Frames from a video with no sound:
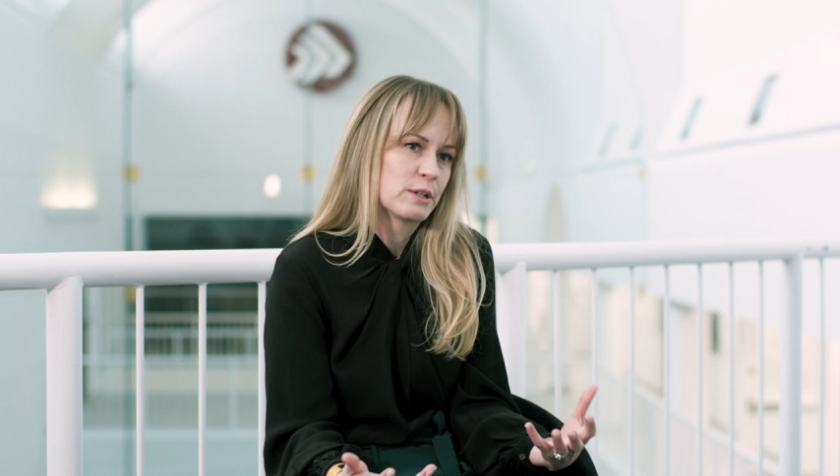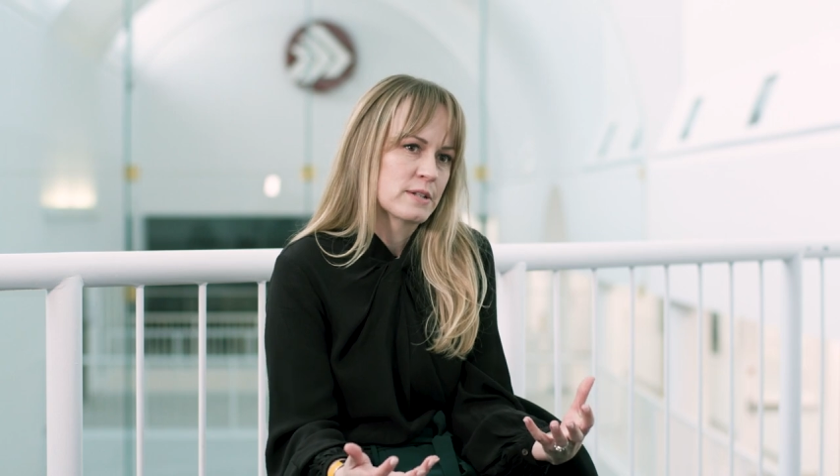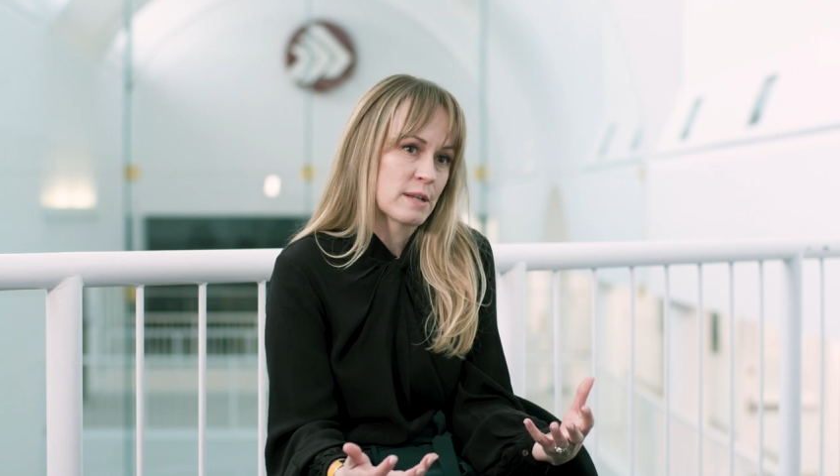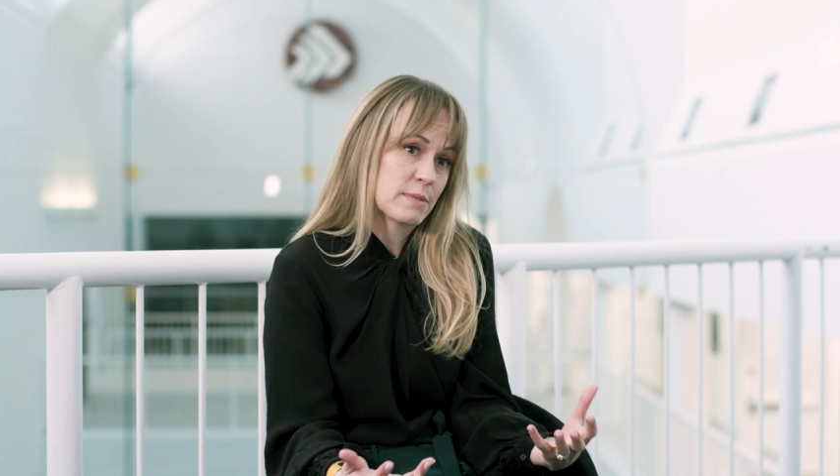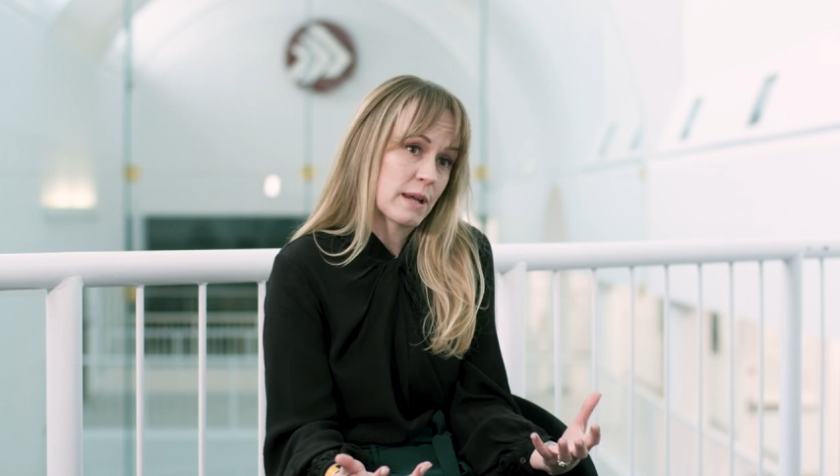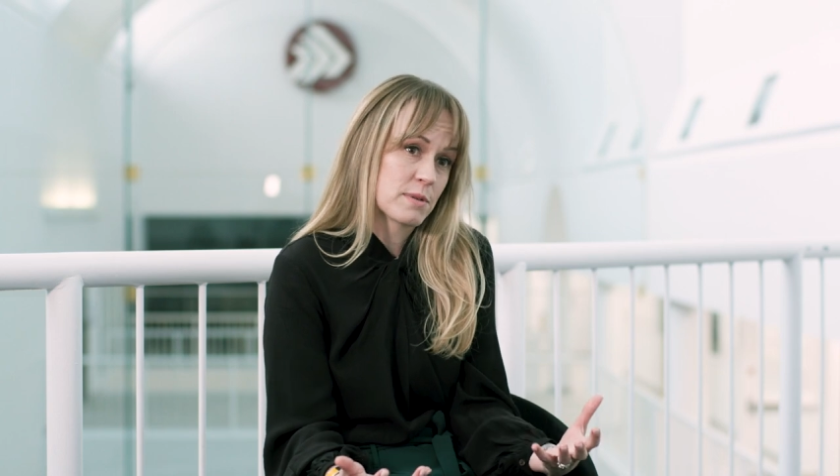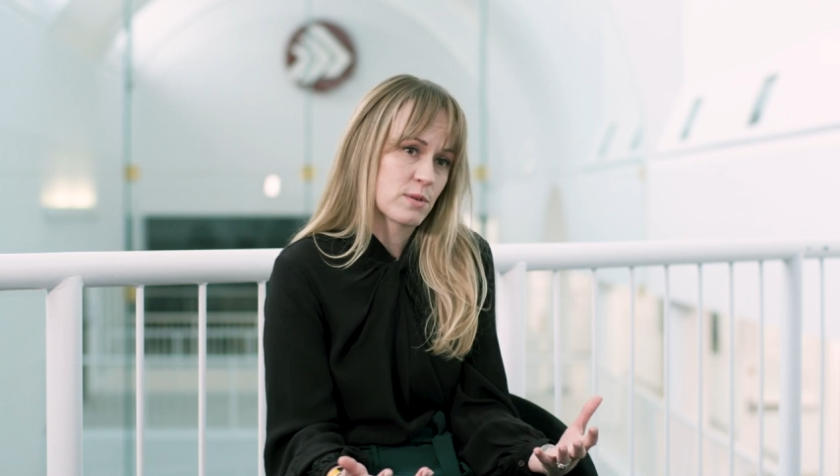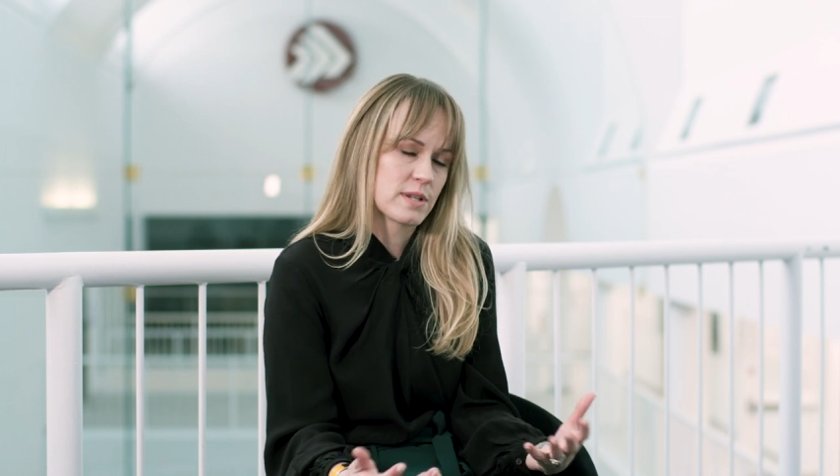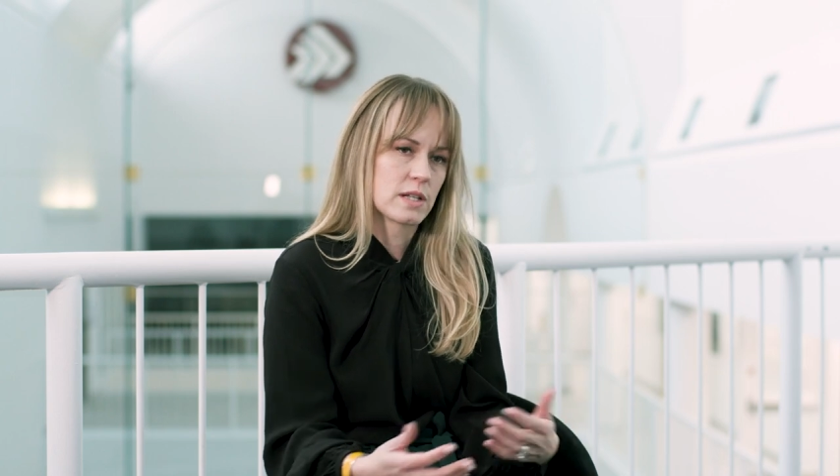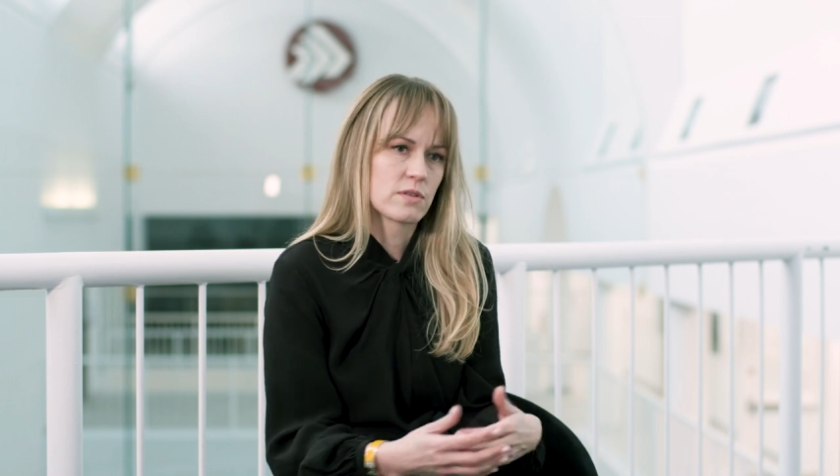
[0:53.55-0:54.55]
sometimes
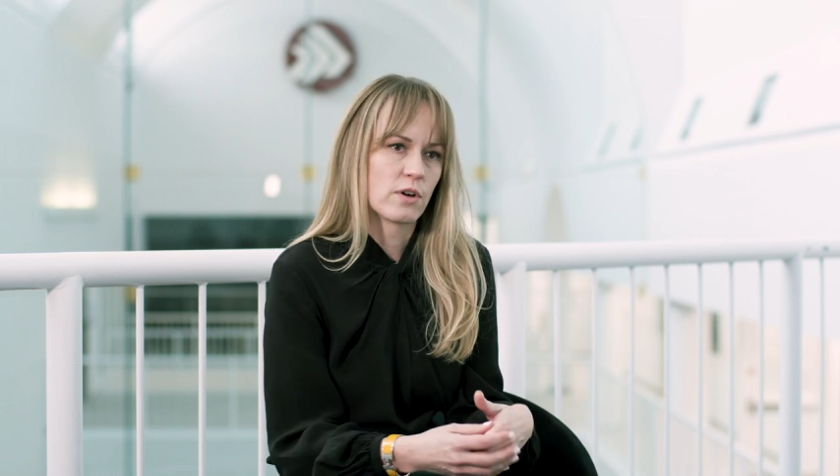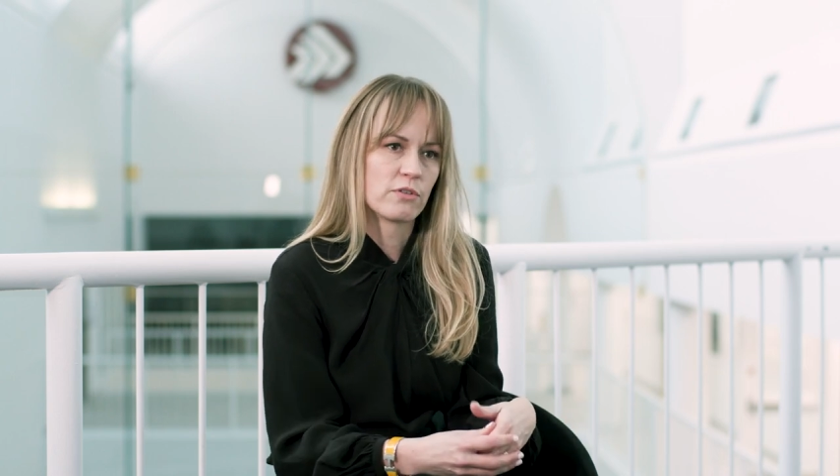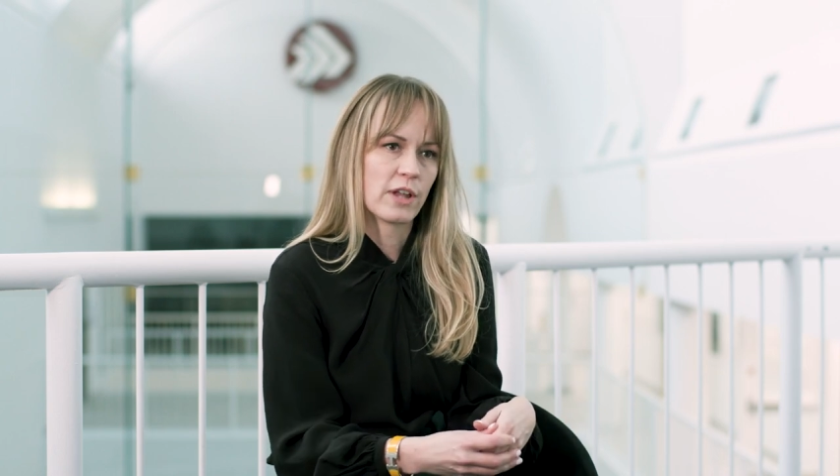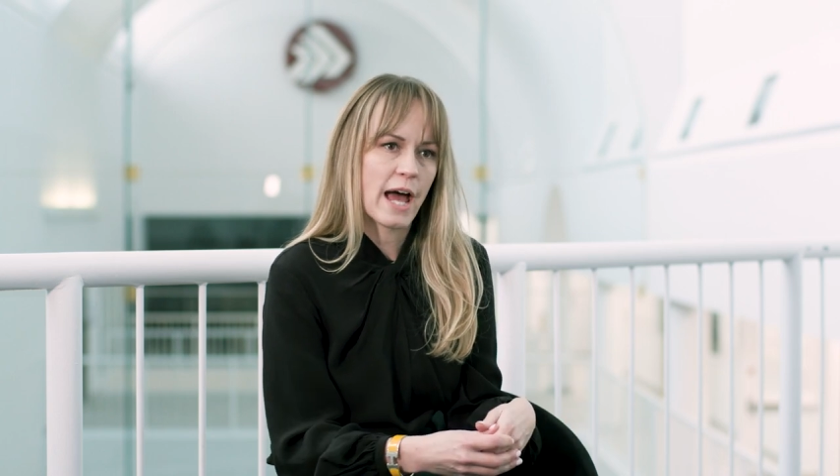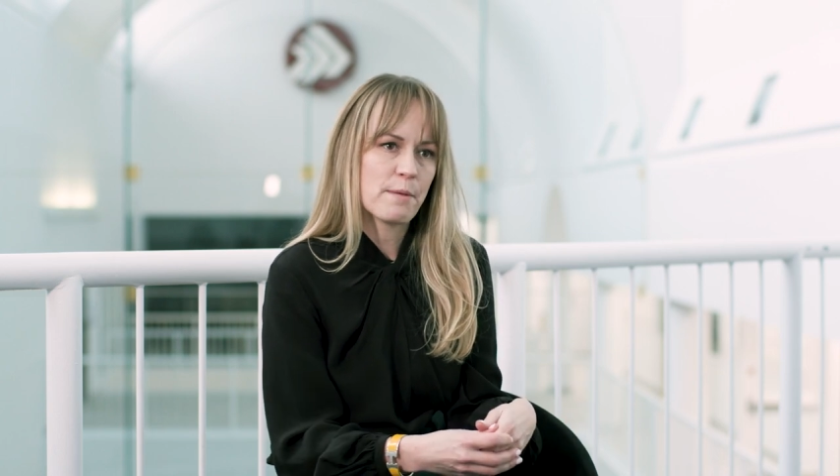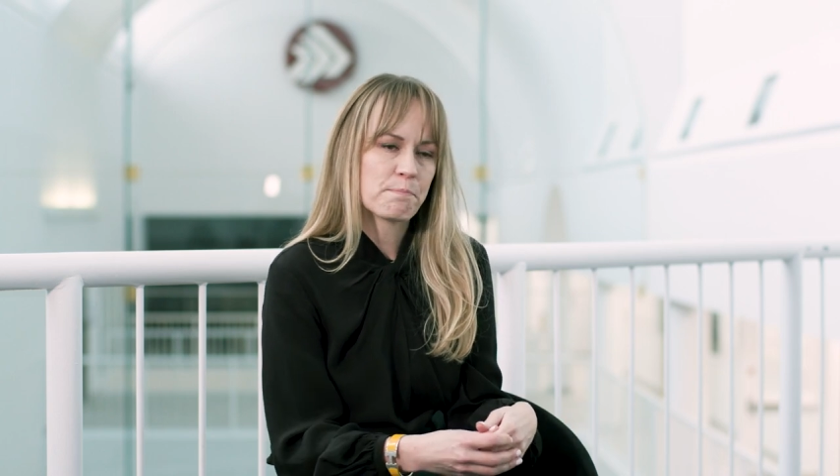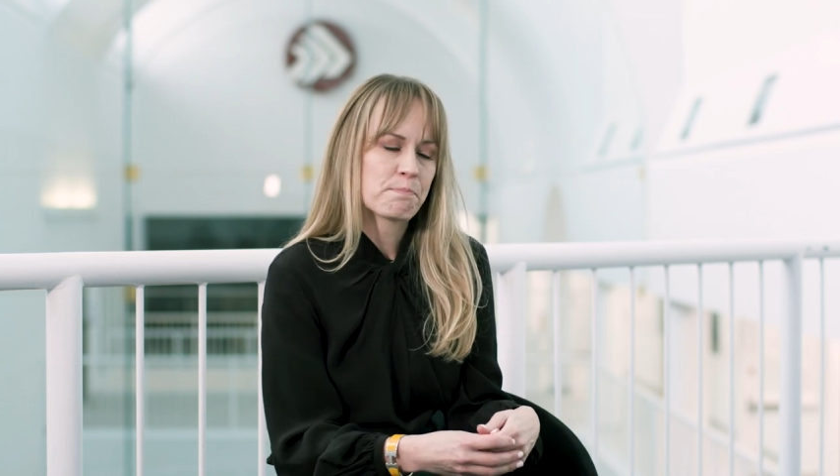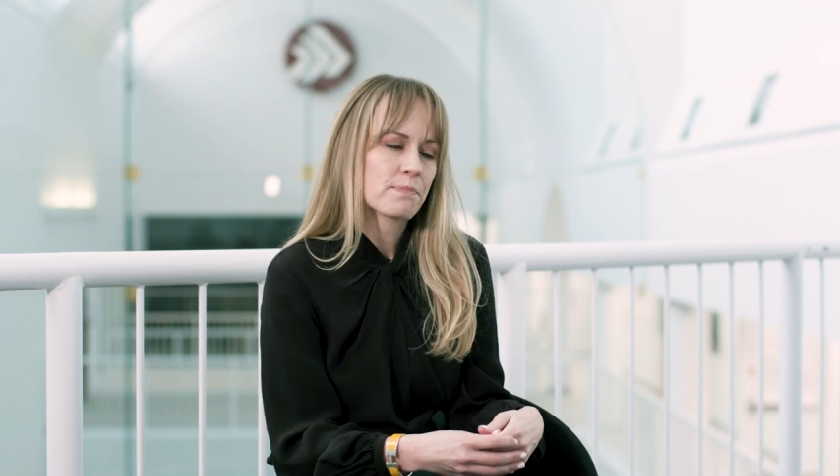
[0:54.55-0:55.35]
those things fall flat.